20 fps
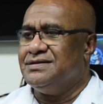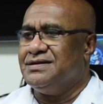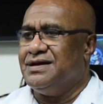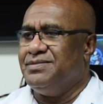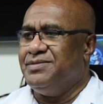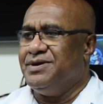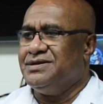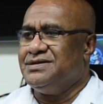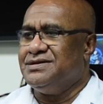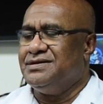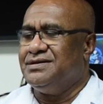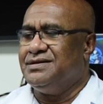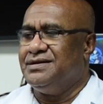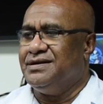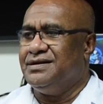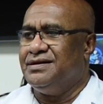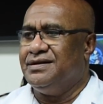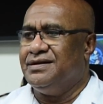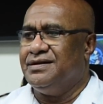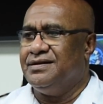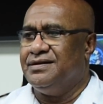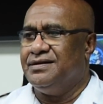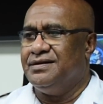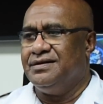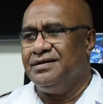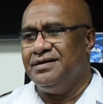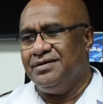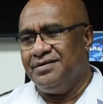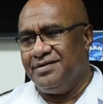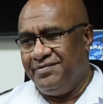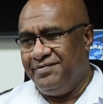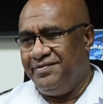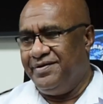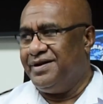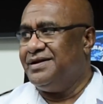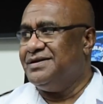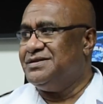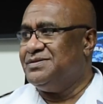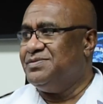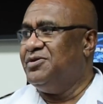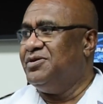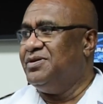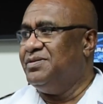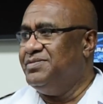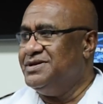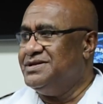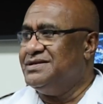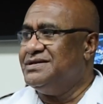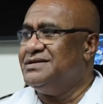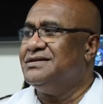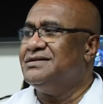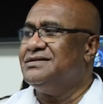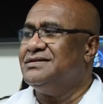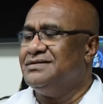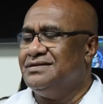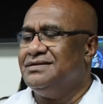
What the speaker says: As I mentioned, and the very small businesses.